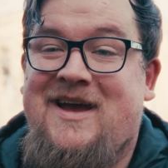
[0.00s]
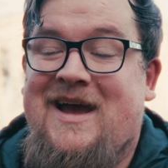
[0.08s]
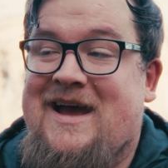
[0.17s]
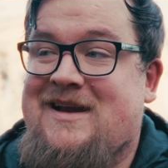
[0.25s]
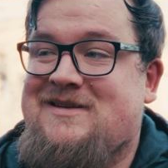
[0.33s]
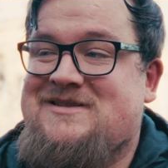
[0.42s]

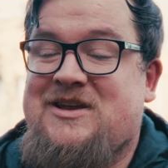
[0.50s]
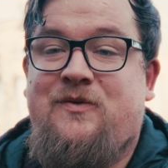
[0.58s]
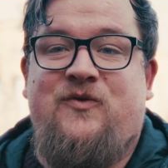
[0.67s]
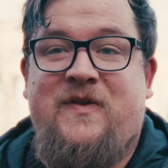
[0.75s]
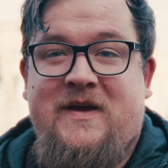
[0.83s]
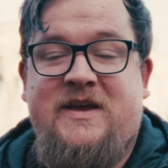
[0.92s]
and
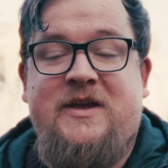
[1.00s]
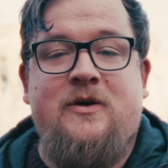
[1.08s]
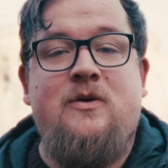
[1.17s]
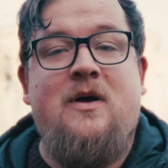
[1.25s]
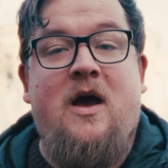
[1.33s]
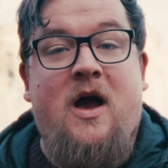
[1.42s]
thank
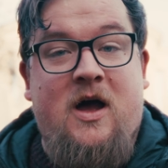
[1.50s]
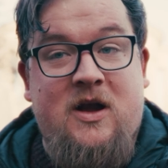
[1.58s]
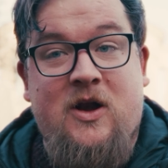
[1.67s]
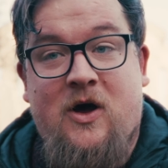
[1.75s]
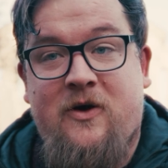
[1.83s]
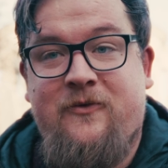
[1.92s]
you a
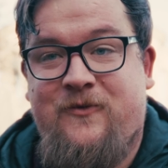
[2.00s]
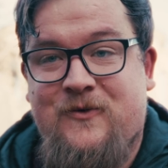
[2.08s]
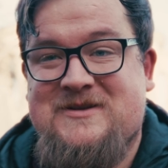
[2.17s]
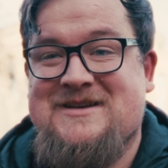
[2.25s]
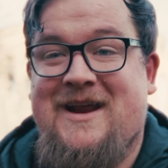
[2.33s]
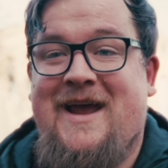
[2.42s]
lot for
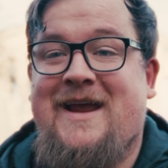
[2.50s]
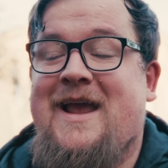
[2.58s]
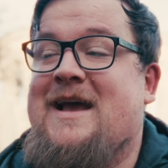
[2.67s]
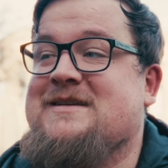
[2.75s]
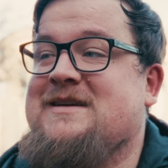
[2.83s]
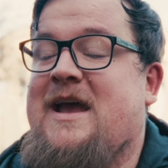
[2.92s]
today,
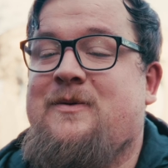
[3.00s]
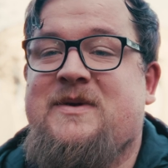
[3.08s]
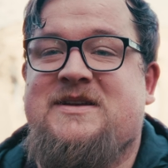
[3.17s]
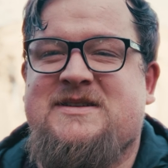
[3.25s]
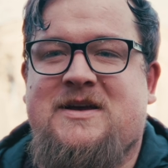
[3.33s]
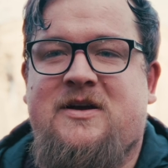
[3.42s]
as it helped me
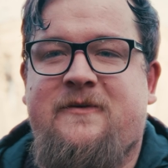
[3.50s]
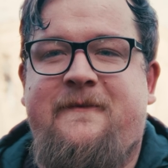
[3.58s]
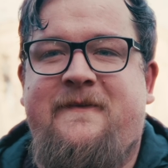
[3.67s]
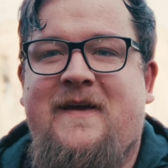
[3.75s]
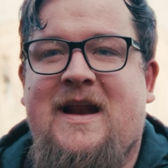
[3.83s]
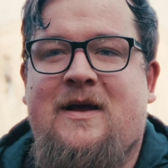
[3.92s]
just kind of
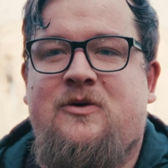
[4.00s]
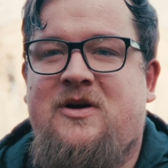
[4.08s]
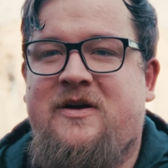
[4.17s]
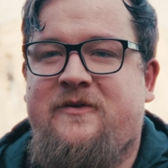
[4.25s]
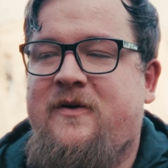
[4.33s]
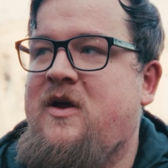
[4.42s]
fill out
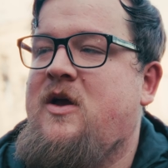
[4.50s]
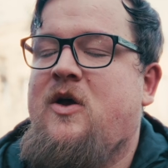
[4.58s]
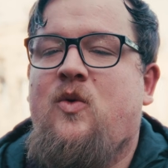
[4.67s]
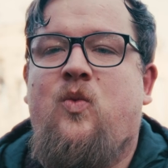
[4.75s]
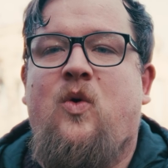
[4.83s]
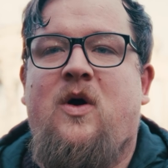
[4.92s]
kind of
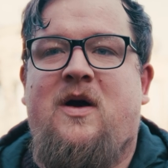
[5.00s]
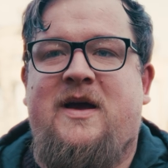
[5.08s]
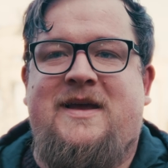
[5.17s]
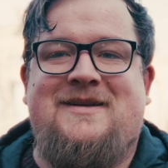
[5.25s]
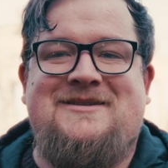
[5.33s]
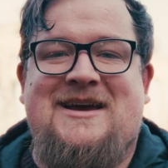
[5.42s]
what I
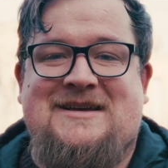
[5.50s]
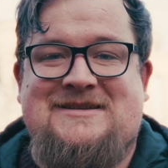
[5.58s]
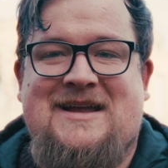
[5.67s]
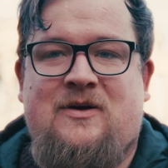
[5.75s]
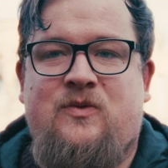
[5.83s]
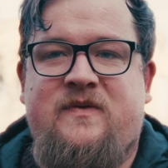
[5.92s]
can test
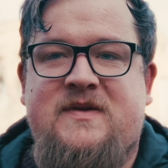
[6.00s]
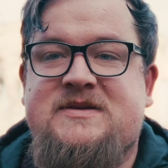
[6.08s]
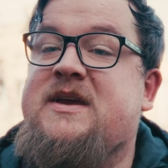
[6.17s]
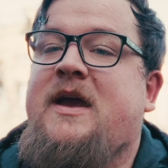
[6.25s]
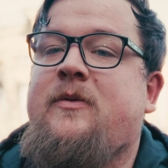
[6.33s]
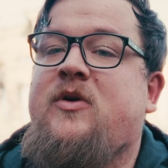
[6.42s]
out with this
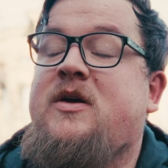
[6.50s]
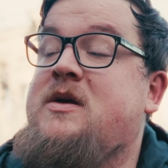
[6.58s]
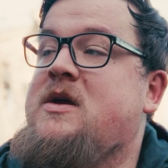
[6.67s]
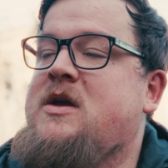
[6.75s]
camera.